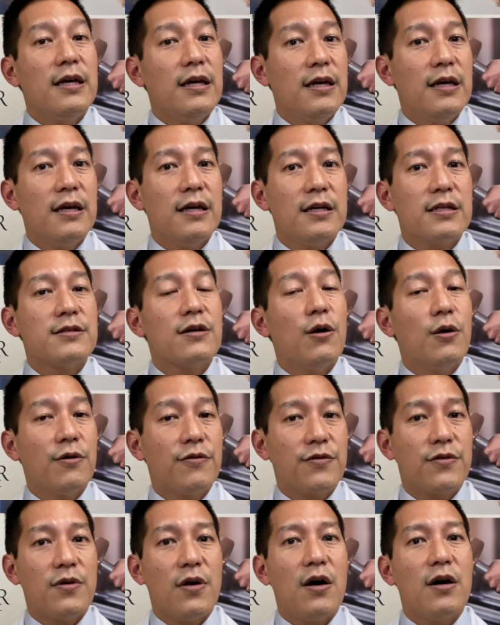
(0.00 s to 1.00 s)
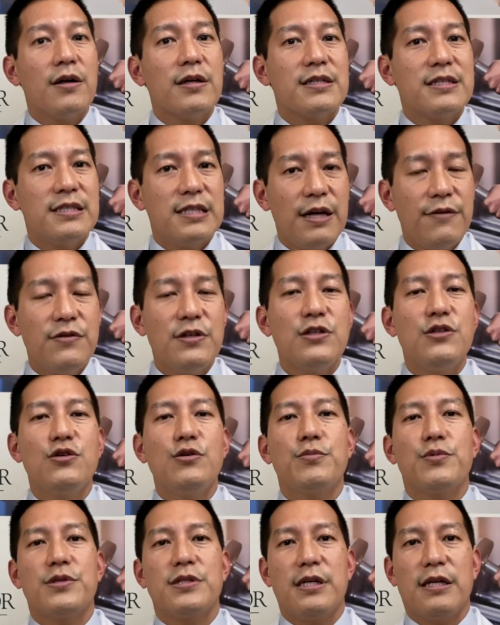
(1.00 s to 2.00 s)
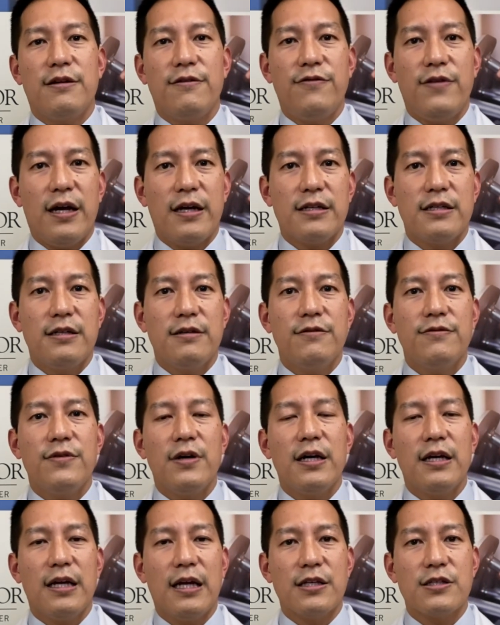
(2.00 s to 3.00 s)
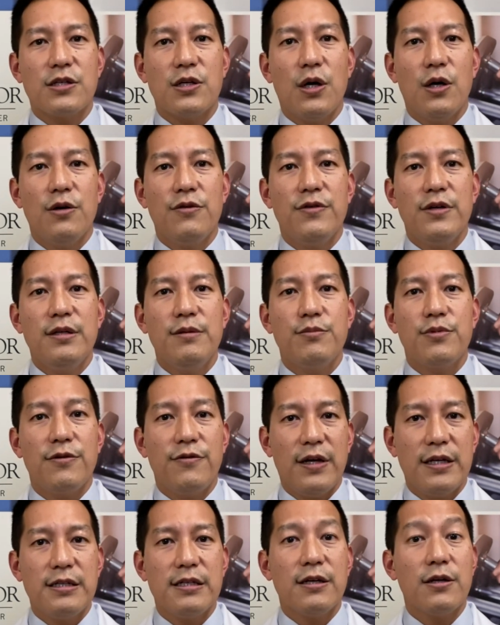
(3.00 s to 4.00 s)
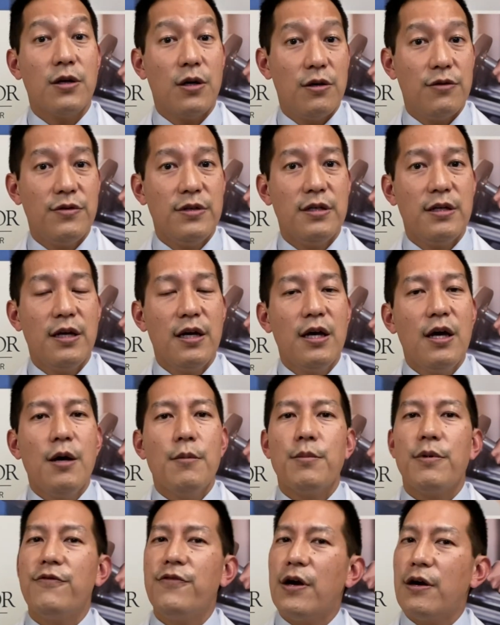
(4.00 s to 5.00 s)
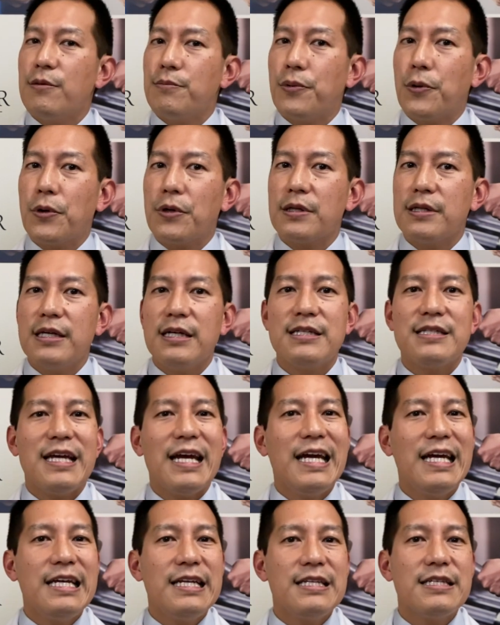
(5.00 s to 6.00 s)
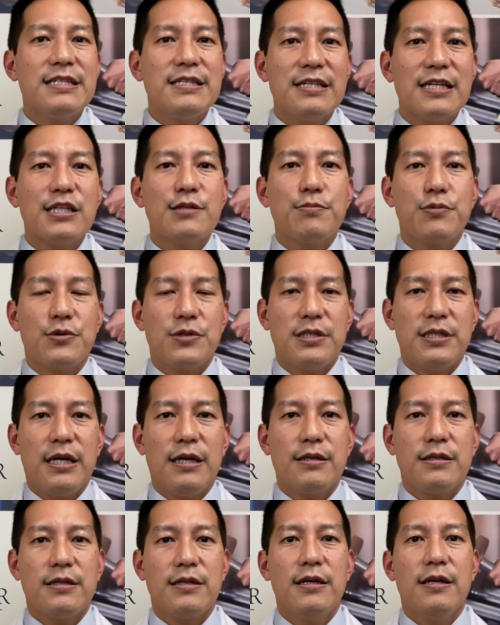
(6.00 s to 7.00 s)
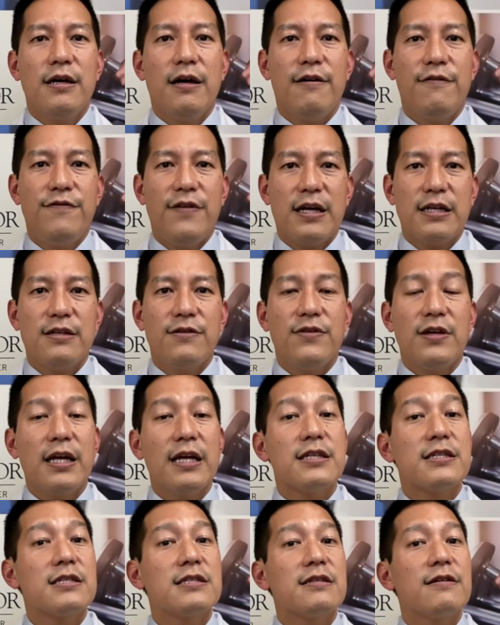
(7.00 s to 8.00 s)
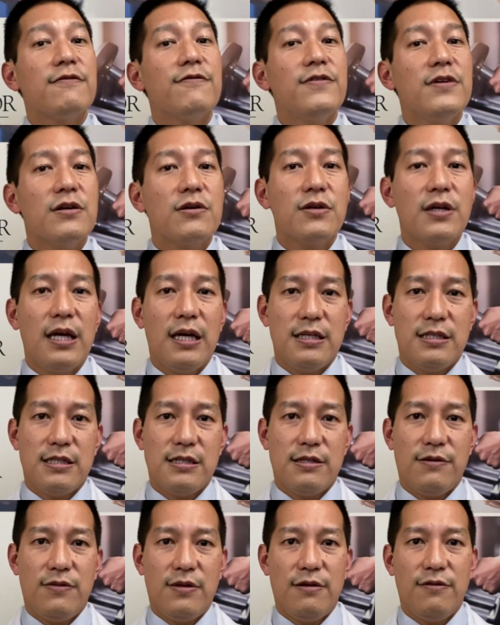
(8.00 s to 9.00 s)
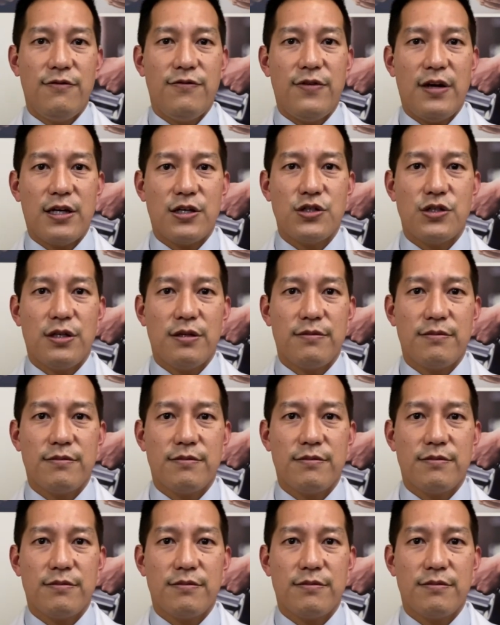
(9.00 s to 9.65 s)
is overall 72% effective against COVID, preventing COVID, but very importantly is 86% effective against severe cases of the infection.